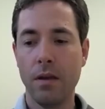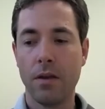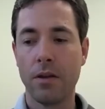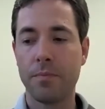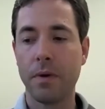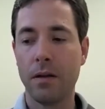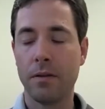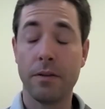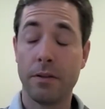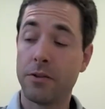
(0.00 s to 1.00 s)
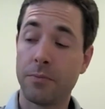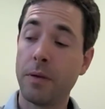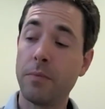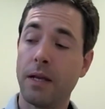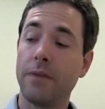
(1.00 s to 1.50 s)
Yeah, so
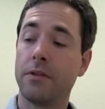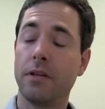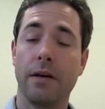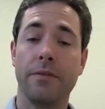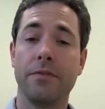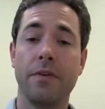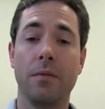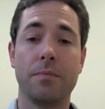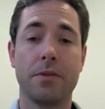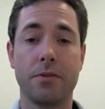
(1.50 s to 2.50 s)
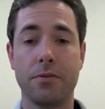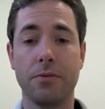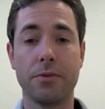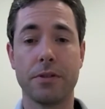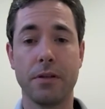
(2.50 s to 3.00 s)
people have developed
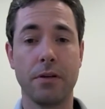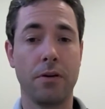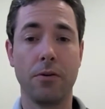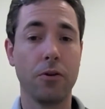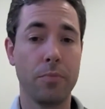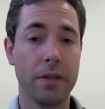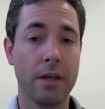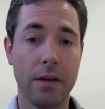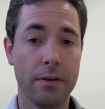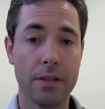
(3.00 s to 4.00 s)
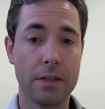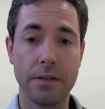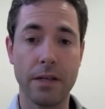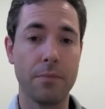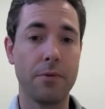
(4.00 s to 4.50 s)
tools to hold open the eye in this
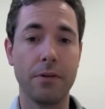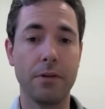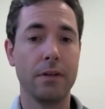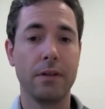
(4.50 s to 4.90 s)
example.